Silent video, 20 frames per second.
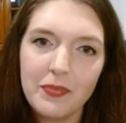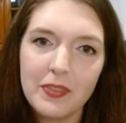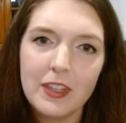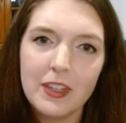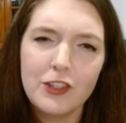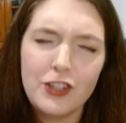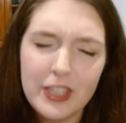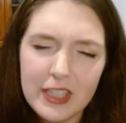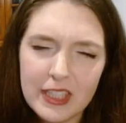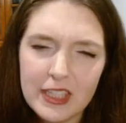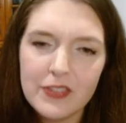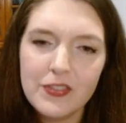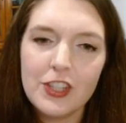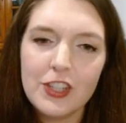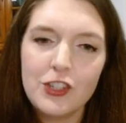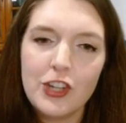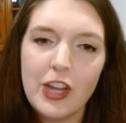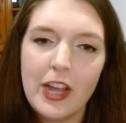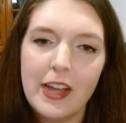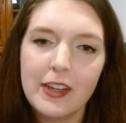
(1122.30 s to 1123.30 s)
She gives a
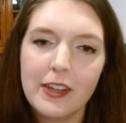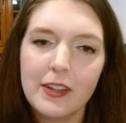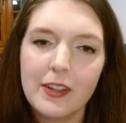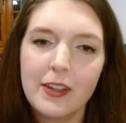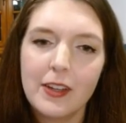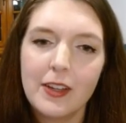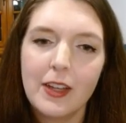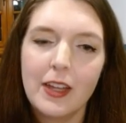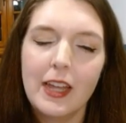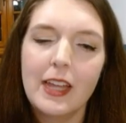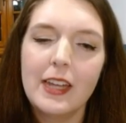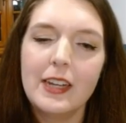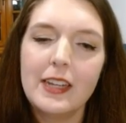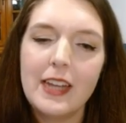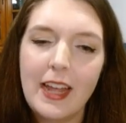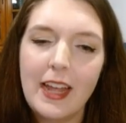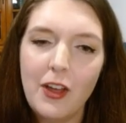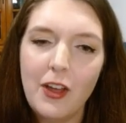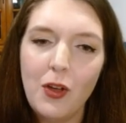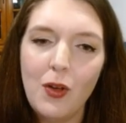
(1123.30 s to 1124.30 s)
check. And
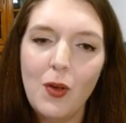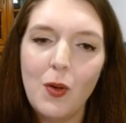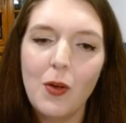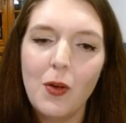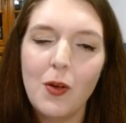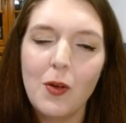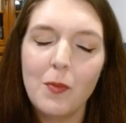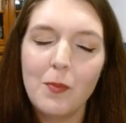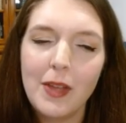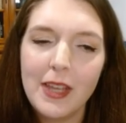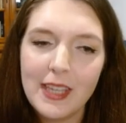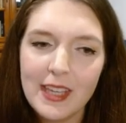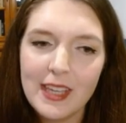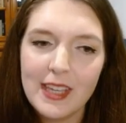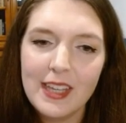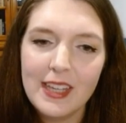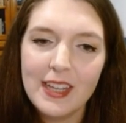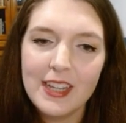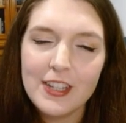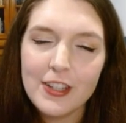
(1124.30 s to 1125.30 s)
now my
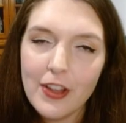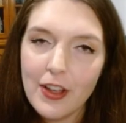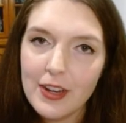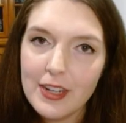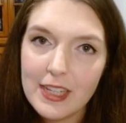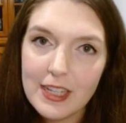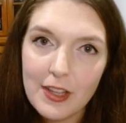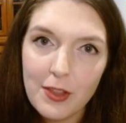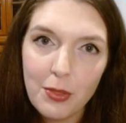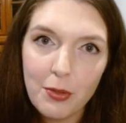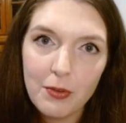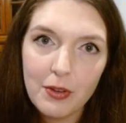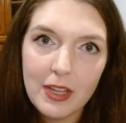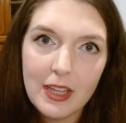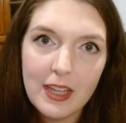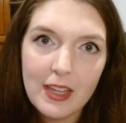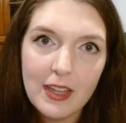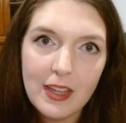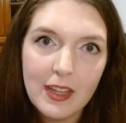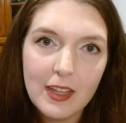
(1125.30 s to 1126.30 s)
king is on
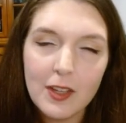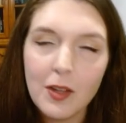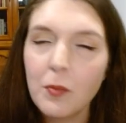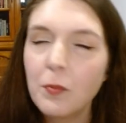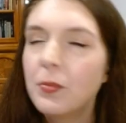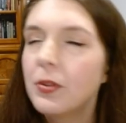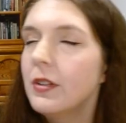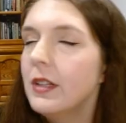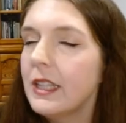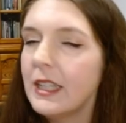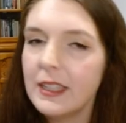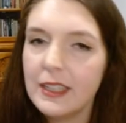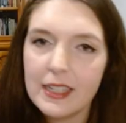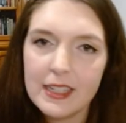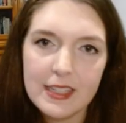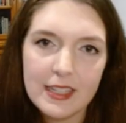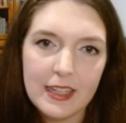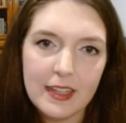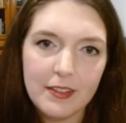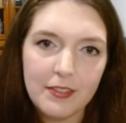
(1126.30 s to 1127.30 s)
e3, completely
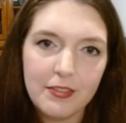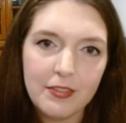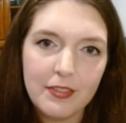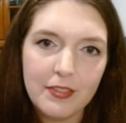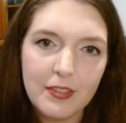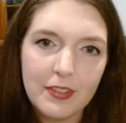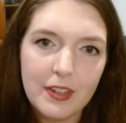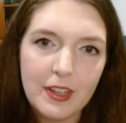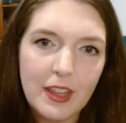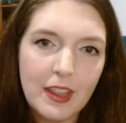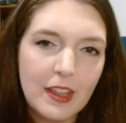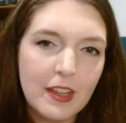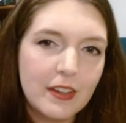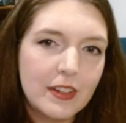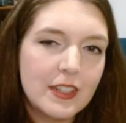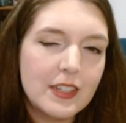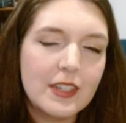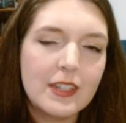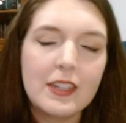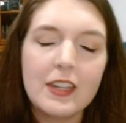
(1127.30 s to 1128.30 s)
safe. There
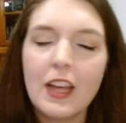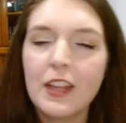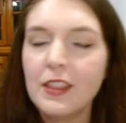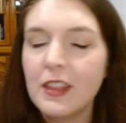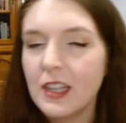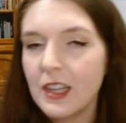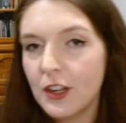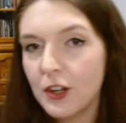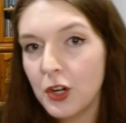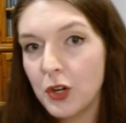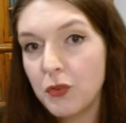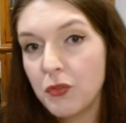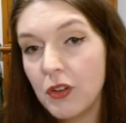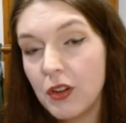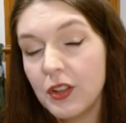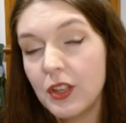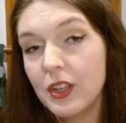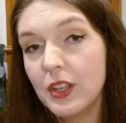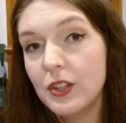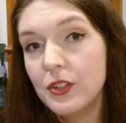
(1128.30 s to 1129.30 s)
is nothing her
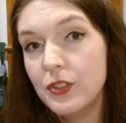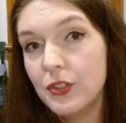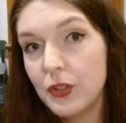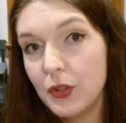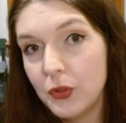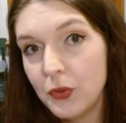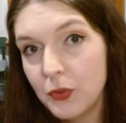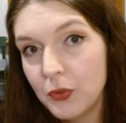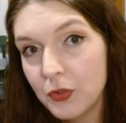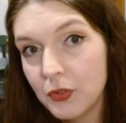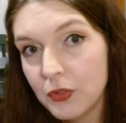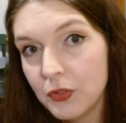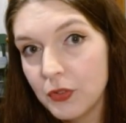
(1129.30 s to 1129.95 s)
rook can do